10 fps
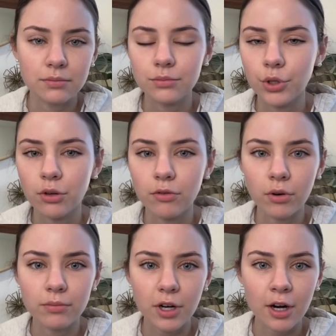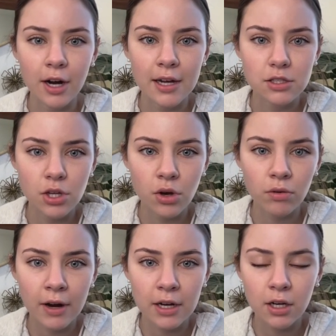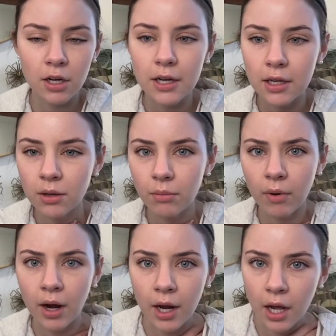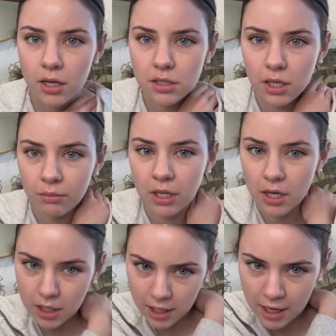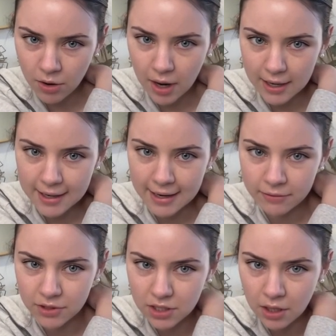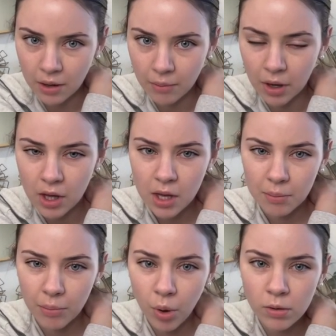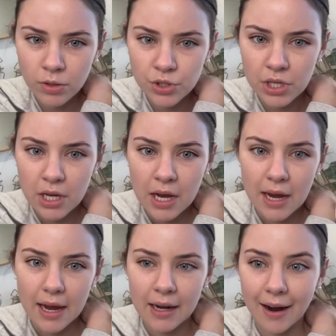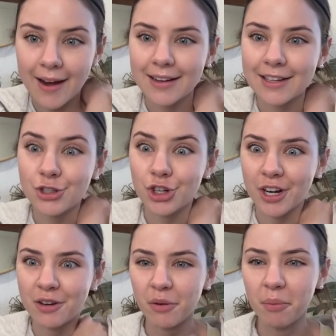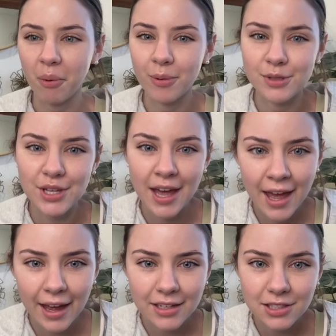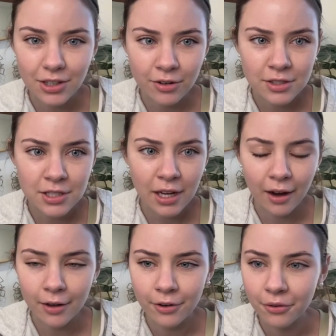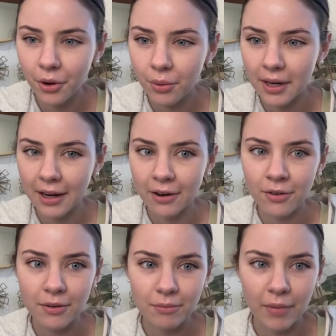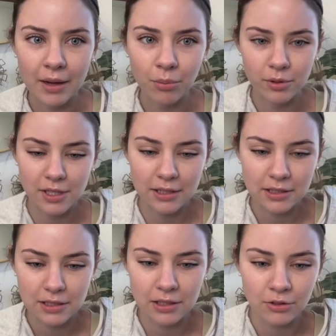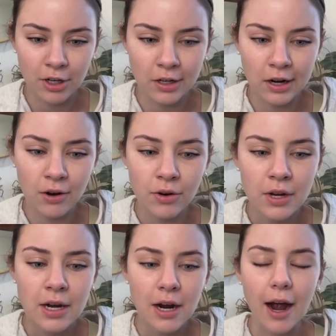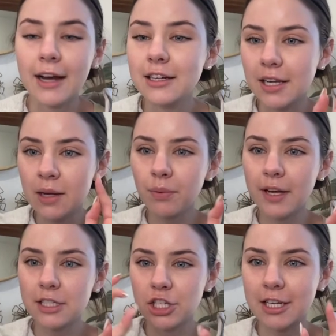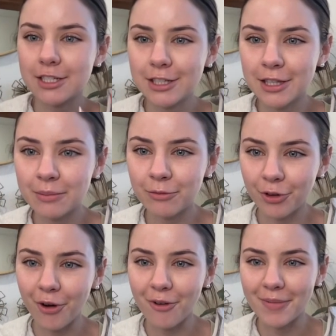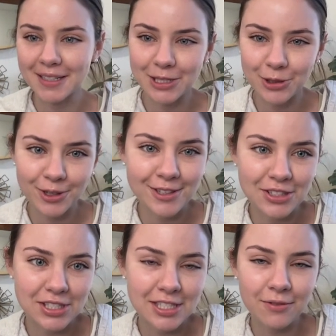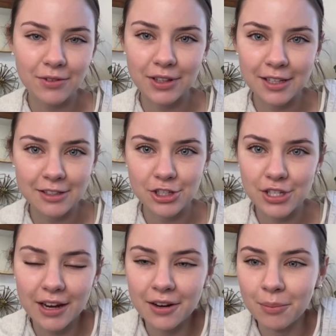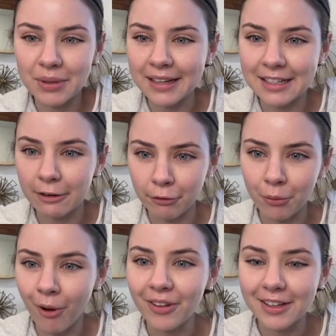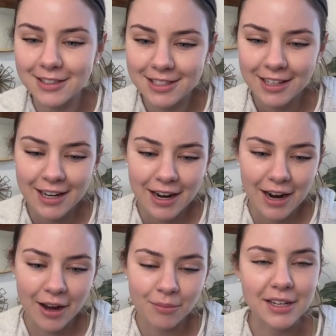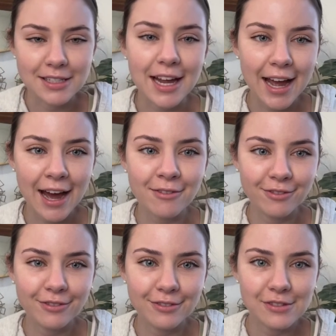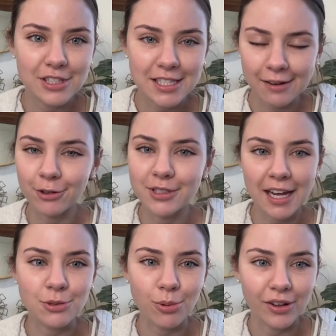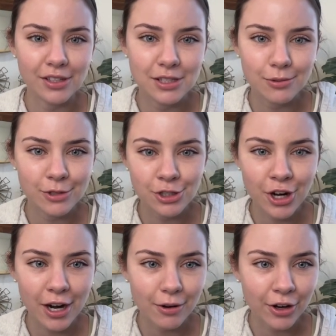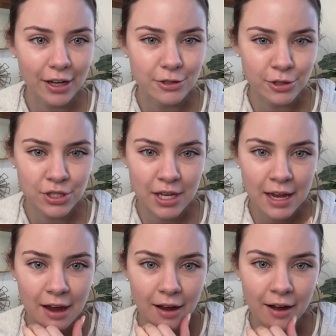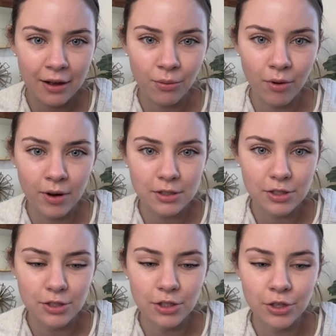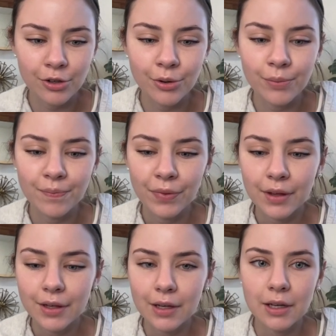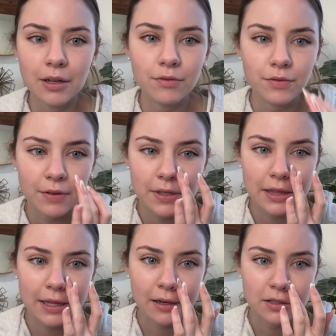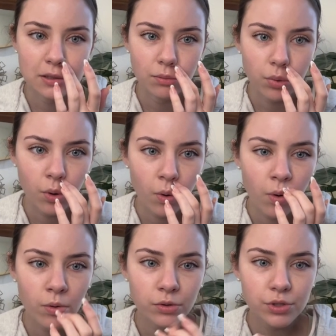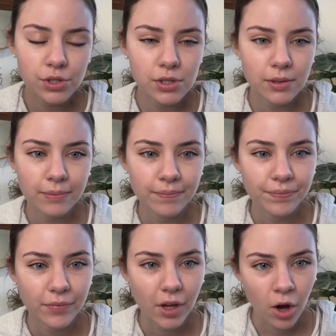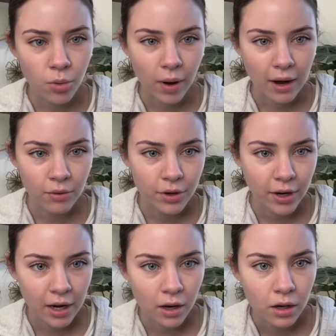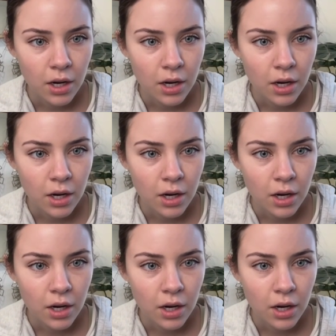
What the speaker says: Beautiful. All right, so right here in my dummy account, I have some Pulse, and I can trade it for PulseX. Honestly, I don't know what account my PulseX is in right now. I keep like changing them for all of my tutorials and stuff, and then just end up being in different wallets because I have several test wallets, which is great. Okay, so say I want to do 50,000 Pulse. Oh, wow. Okay.